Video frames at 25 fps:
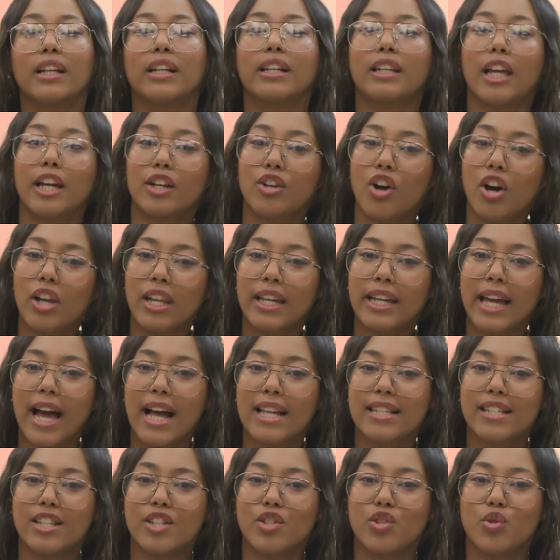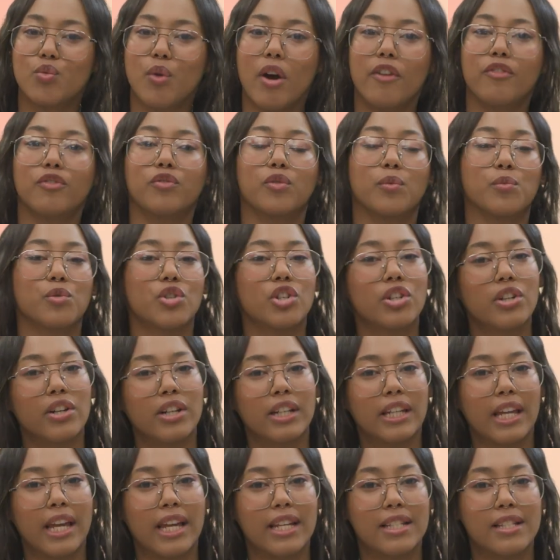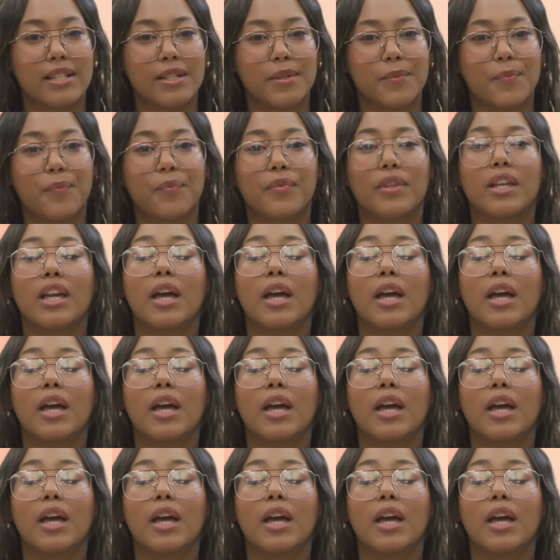glycolic acid derived from sugar canes,